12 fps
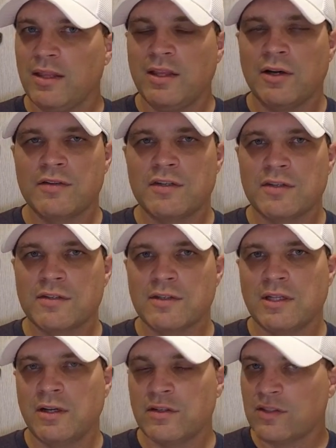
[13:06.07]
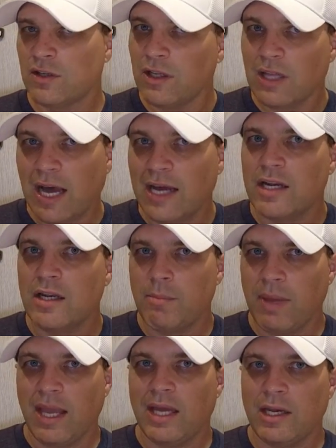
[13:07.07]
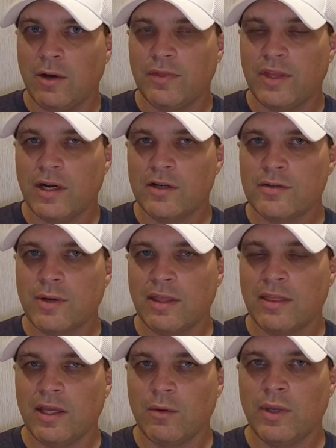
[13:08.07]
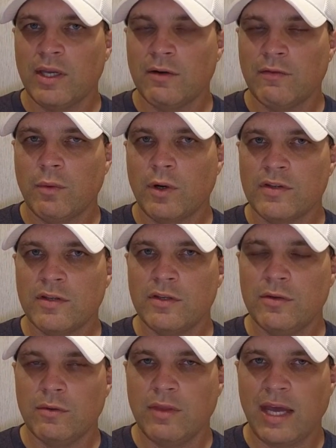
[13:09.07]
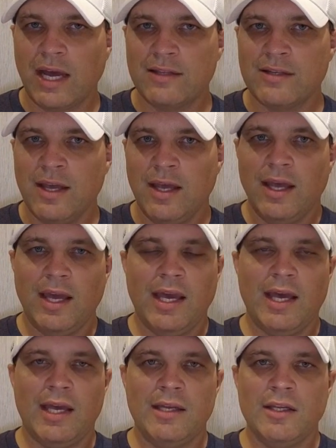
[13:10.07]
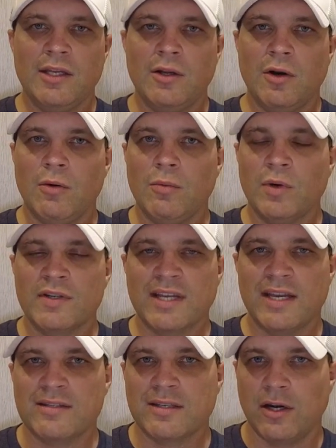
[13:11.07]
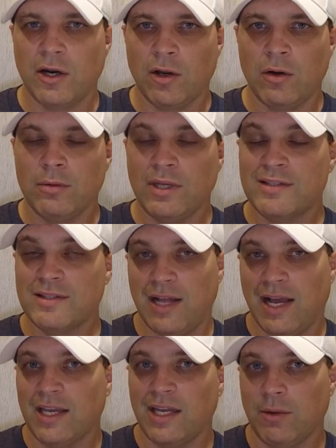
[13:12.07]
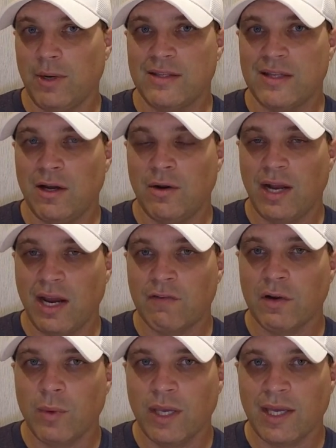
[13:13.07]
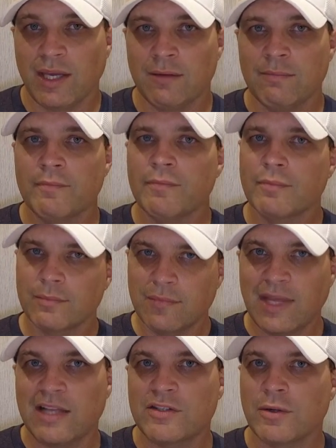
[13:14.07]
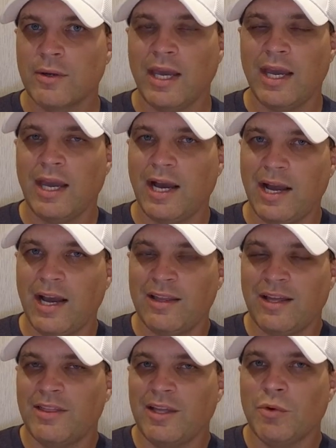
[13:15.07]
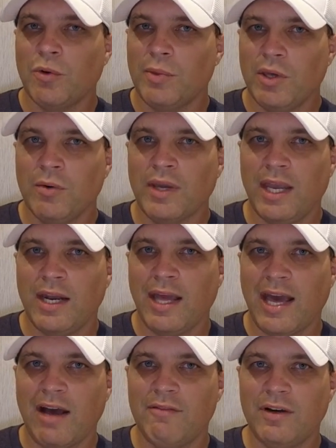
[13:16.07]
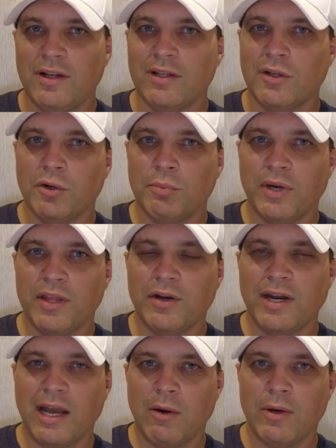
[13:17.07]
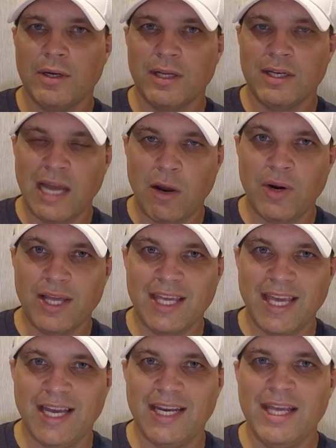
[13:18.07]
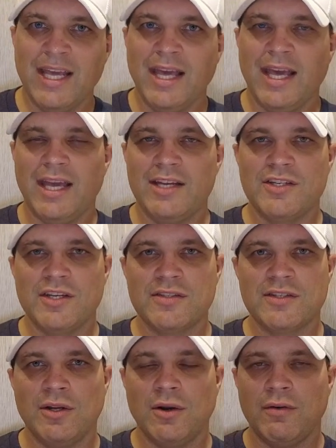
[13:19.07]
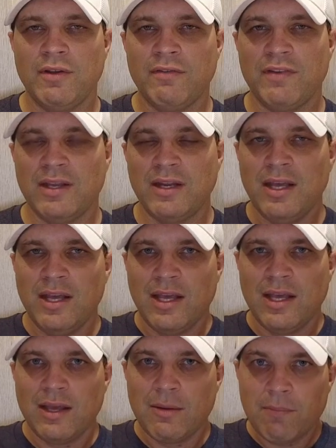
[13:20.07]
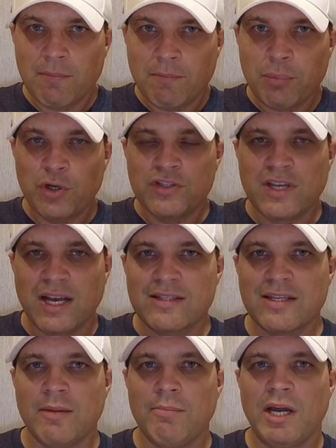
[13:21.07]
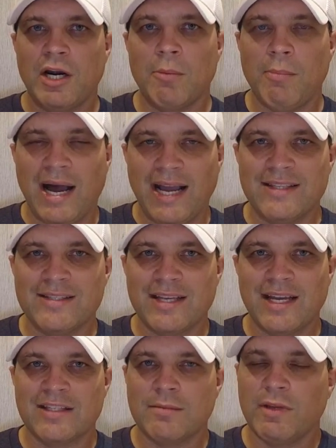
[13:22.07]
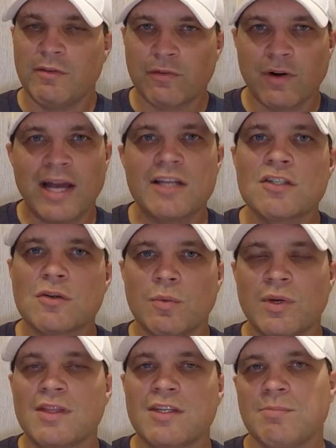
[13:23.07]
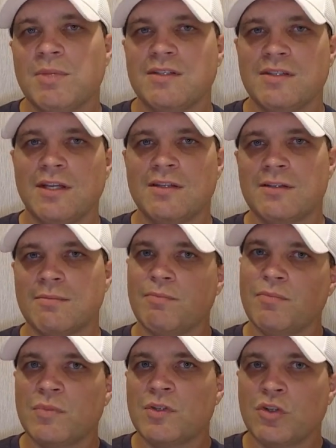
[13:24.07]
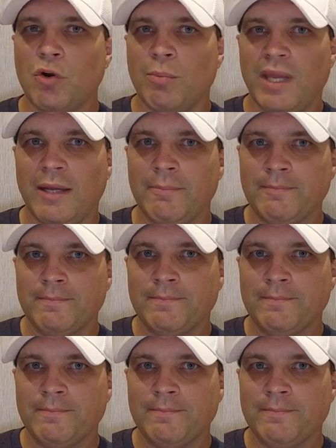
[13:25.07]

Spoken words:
There's still a lot of demand out there, so I think we can afford to do that. And, you know, worst case scenario, it's not getting rented out every weekend. That's okay. I think we'll be okay to have a little breather now and again, and just, you know, if it puts us in a better mindset to be fresh with this business, so be it.